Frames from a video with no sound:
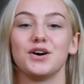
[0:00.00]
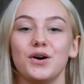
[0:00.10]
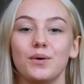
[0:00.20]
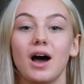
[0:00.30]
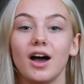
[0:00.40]

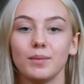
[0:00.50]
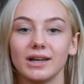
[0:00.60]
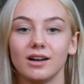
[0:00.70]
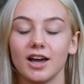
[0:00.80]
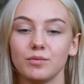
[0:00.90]
So I
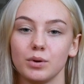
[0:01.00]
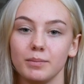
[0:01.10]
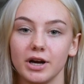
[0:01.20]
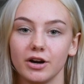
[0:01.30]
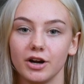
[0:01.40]
went live with
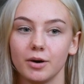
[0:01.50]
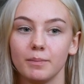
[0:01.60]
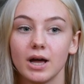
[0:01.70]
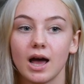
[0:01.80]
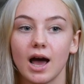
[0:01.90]
Miriam